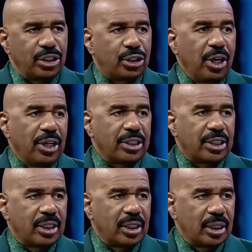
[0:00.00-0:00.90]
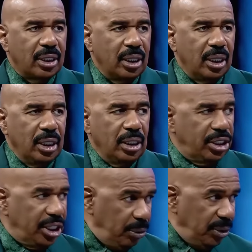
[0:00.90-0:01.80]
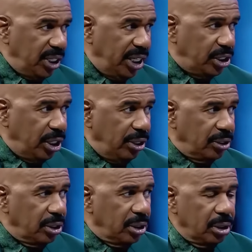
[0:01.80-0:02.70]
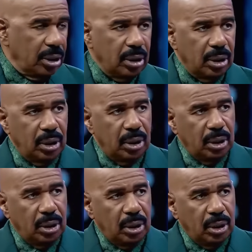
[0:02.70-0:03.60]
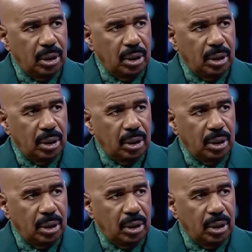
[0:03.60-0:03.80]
In church? Yeah. She was at church? She was at church.